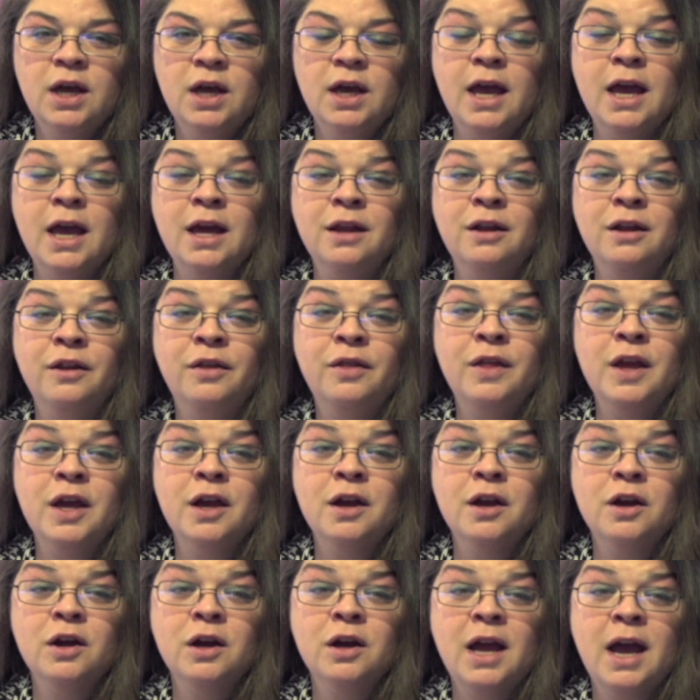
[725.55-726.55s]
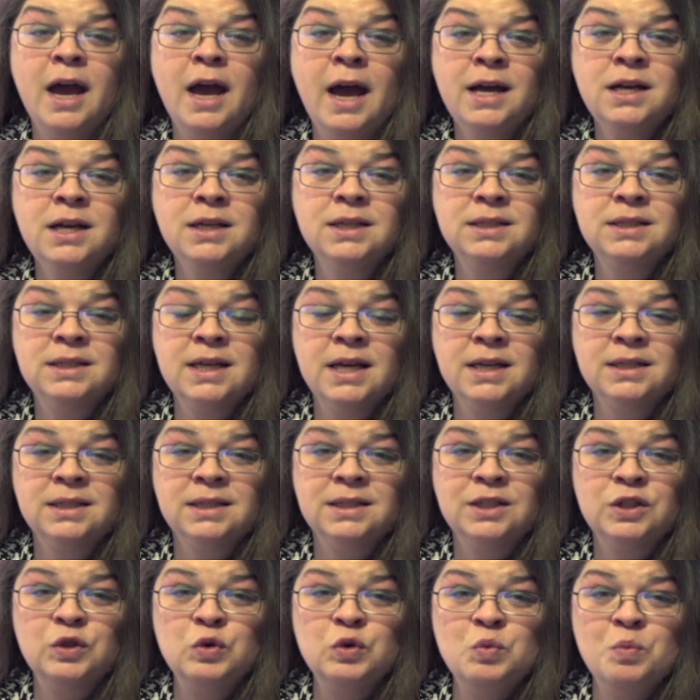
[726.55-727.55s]
and their access
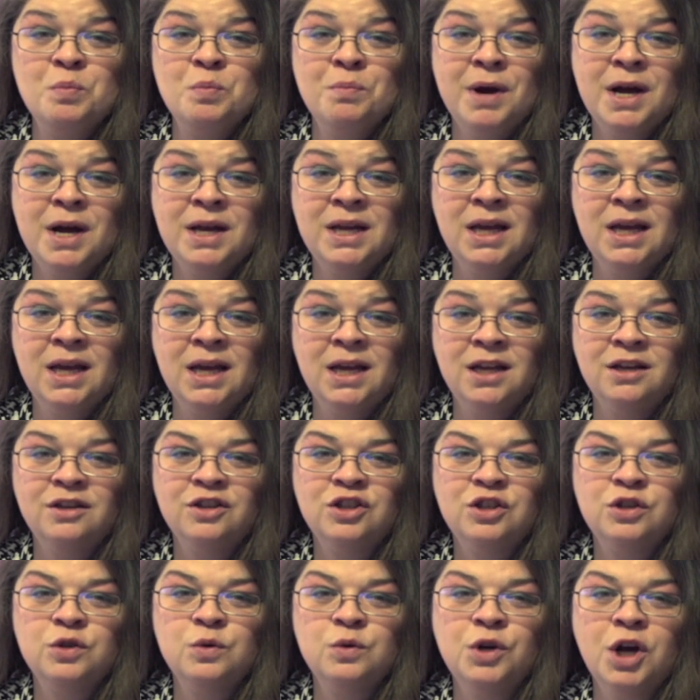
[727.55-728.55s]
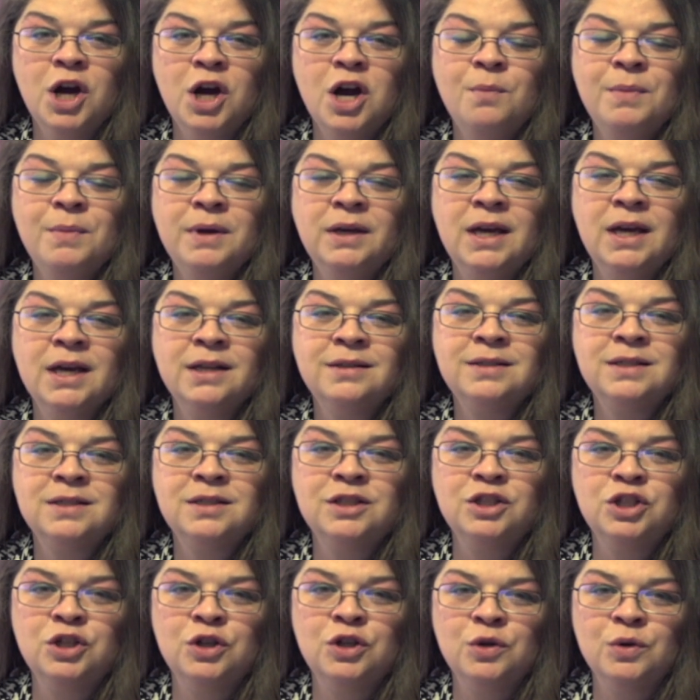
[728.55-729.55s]
to money to come
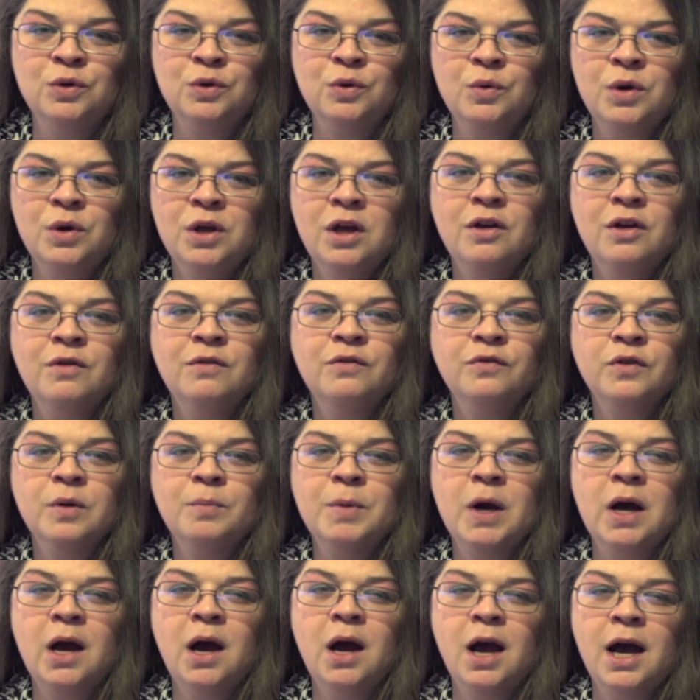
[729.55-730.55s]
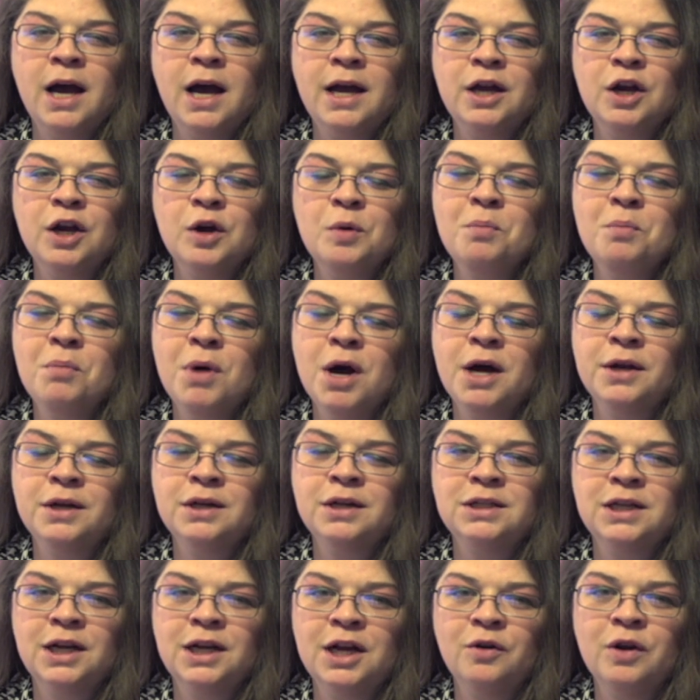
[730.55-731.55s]
against you from a higher
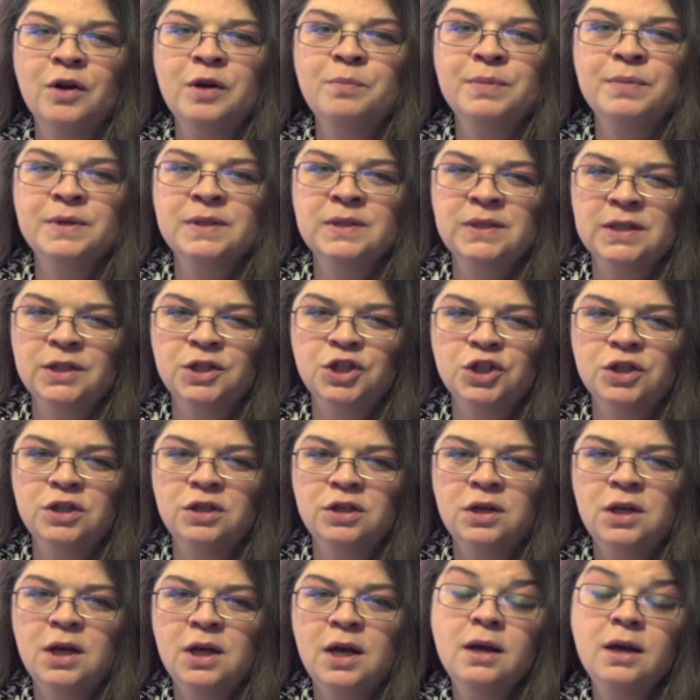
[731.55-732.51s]
monetary position.